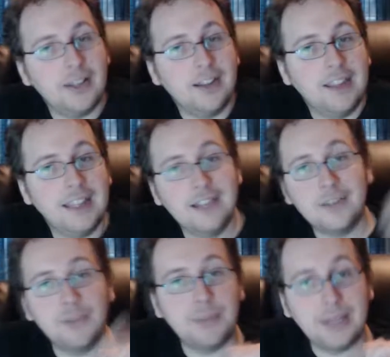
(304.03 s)
hits
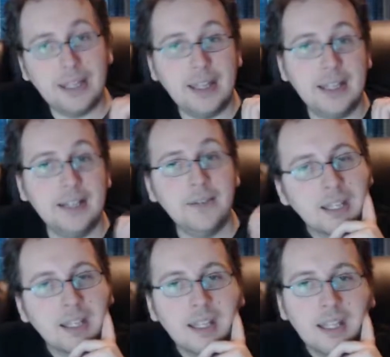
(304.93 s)
him from behind.
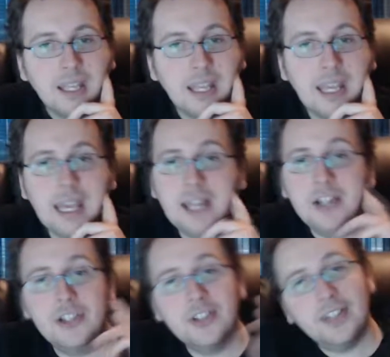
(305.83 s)
And
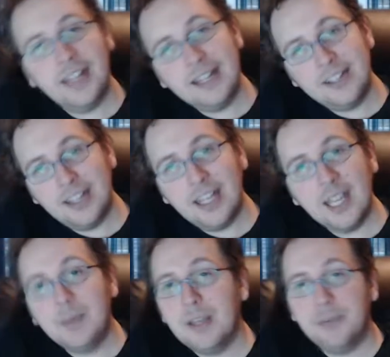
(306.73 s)
just at that
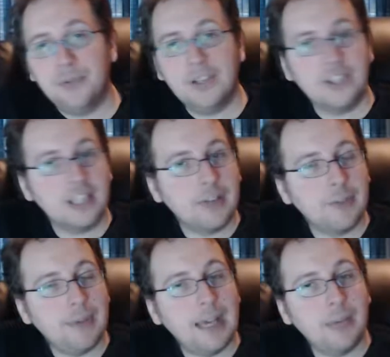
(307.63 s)
time, Preston comes
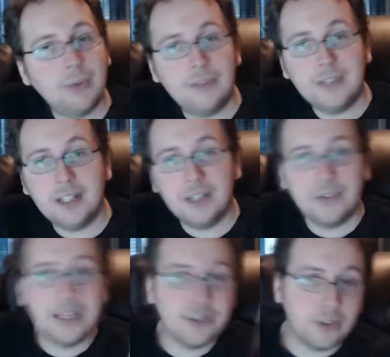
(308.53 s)
back with the other
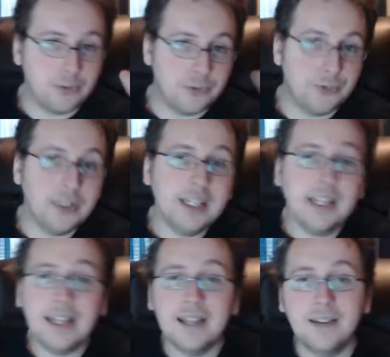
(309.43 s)
Rangers freed
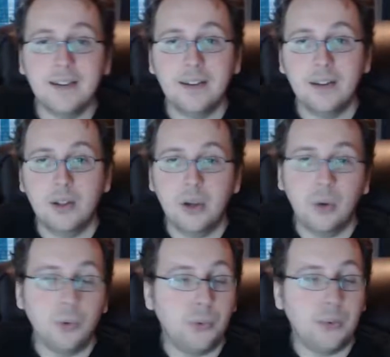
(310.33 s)
and
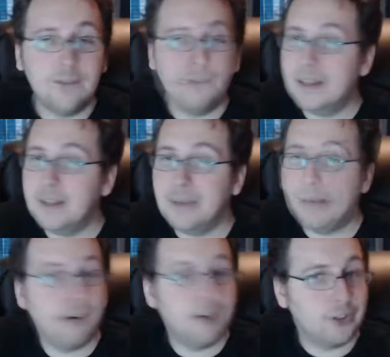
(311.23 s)
with their
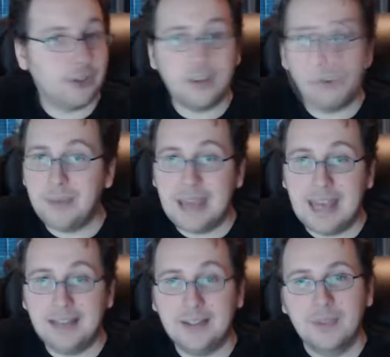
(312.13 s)
power stars back.